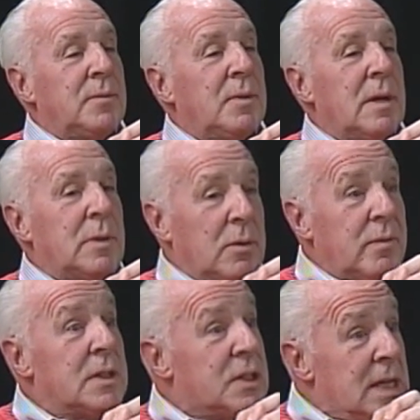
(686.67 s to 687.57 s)
So I went
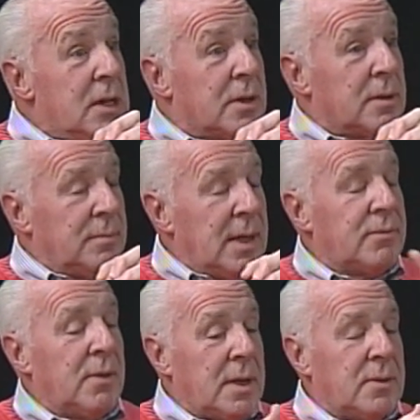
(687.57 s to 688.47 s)
over to see her
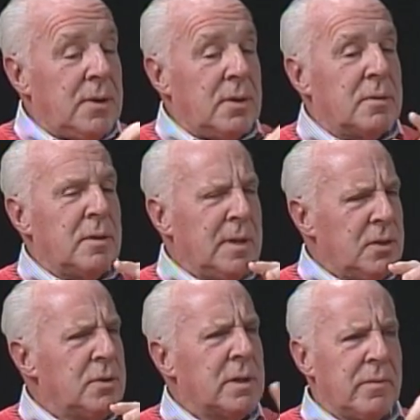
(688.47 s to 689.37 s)
after I got the note to make
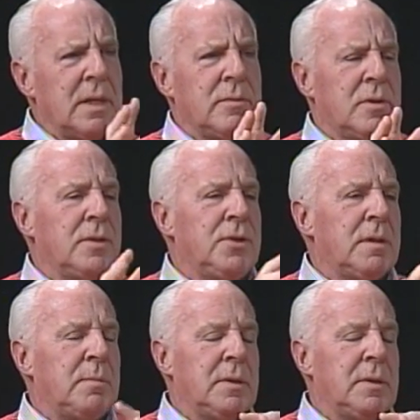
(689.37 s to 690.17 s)
sure everything was legit,